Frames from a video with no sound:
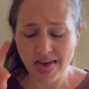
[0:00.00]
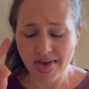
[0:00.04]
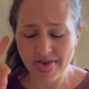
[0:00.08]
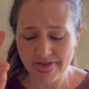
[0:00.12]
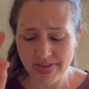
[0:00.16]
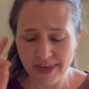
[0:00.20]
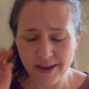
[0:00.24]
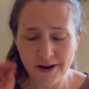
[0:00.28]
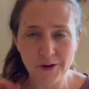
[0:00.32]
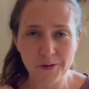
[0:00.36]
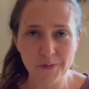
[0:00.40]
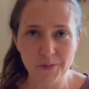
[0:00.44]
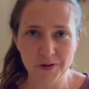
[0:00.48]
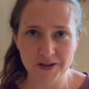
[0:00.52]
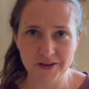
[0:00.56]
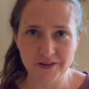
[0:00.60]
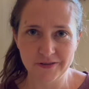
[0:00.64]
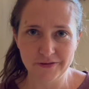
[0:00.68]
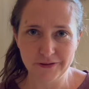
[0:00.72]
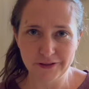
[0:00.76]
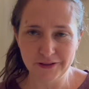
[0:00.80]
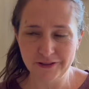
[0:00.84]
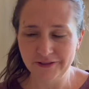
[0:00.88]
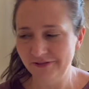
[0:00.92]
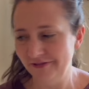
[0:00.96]
They are
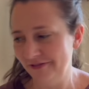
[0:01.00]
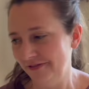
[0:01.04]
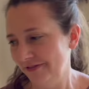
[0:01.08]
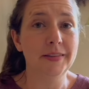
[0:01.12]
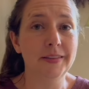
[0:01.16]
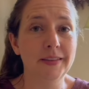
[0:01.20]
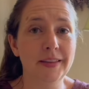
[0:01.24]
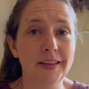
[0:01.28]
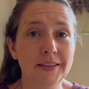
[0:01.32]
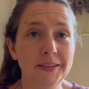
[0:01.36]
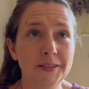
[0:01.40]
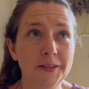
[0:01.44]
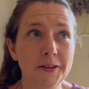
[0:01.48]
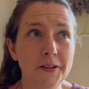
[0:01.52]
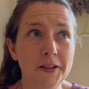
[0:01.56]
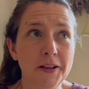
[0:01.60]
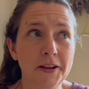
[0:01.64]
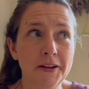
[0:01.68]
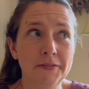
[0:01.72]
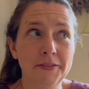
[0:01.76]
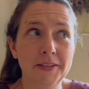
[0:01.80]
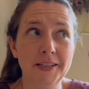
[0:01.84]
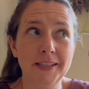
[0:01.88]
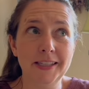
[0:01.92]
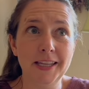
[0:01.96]
wonderful. And that's all I
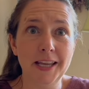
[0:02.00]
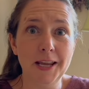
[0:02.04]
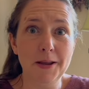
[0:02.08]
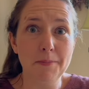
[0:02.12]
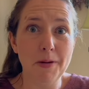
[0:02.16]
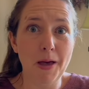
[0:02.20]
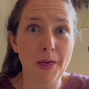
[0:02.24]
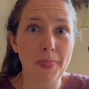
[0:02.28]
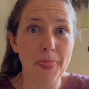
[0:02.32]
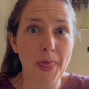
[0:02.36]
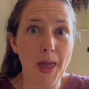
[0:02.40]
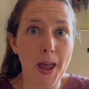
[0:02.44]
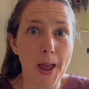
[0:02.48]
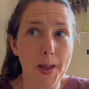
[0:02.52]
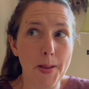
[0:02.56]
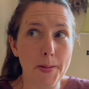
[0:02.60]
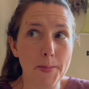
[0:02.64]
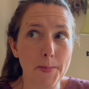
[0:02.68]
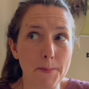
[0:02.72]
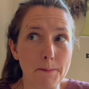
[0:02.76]
have to say about that.